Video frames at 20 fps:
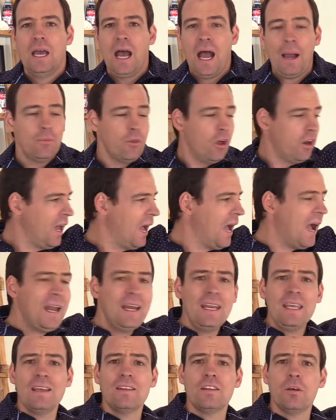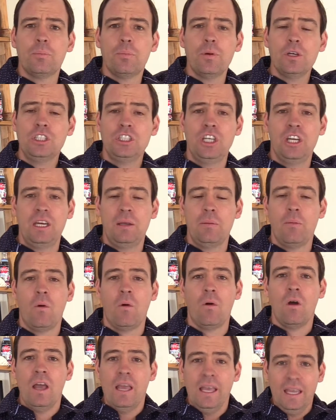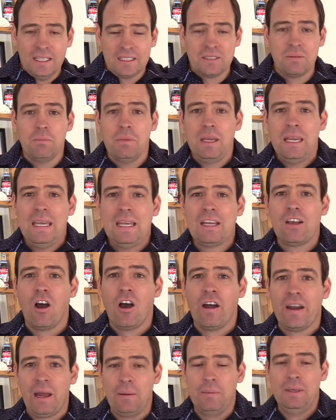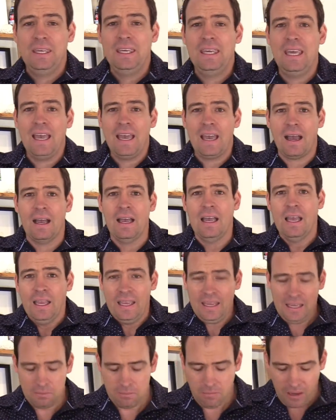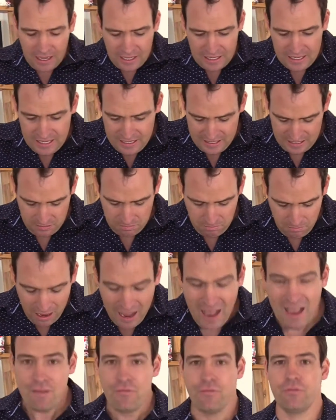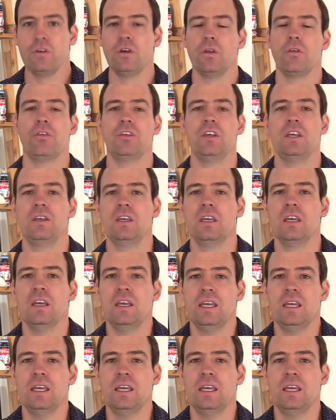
I'm not hiding in the bush anymore. It's me, God. I'm here in my filthy,